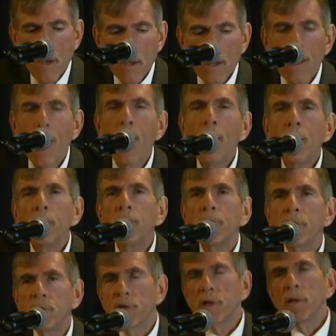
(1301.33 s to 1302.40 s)
Client
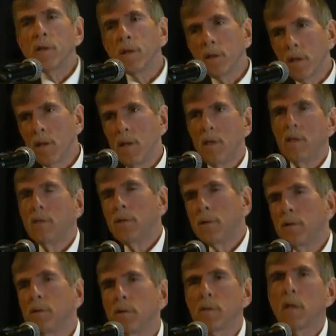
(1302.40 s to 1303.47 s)
fragility is
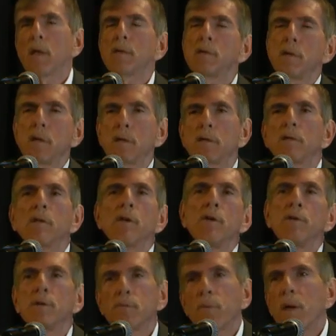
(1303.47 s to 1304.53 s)
used as an
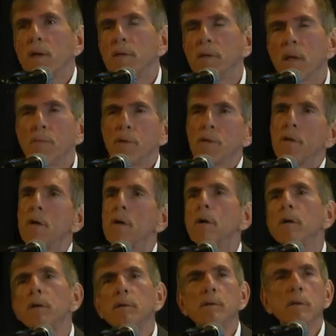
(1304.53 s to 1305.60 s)
excuse by some
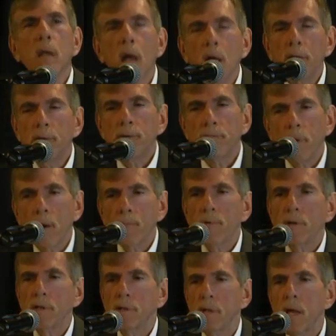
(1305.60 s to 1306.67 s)
attorneys not to
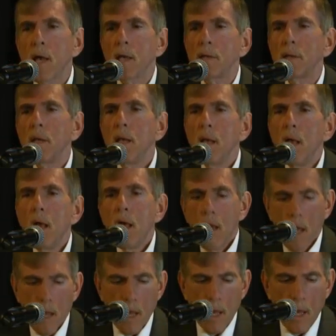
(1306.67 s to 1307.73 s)
represent.
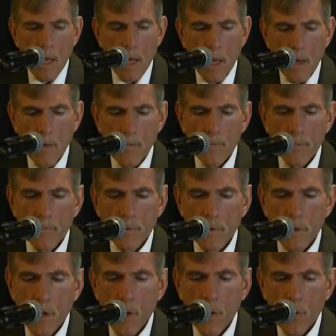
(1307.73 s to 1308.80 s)

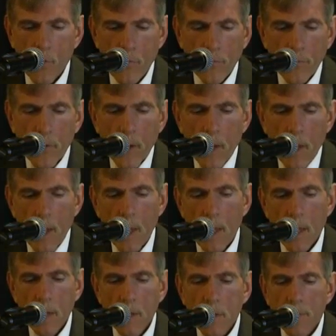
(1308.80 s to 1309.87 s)
So
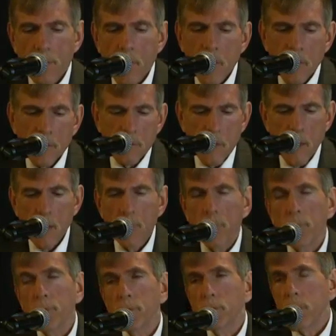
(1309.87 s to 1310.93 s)
in the three
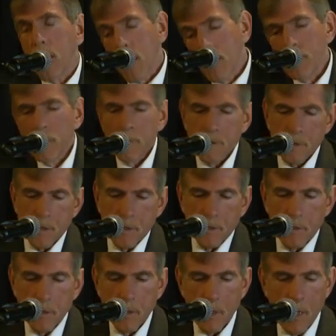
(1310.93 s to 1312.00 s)
examples I'm using
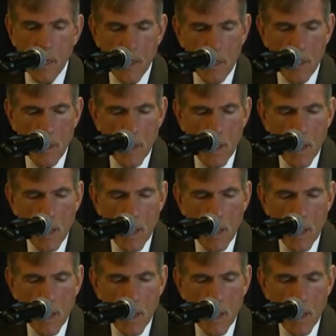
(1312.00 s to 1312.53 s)
today,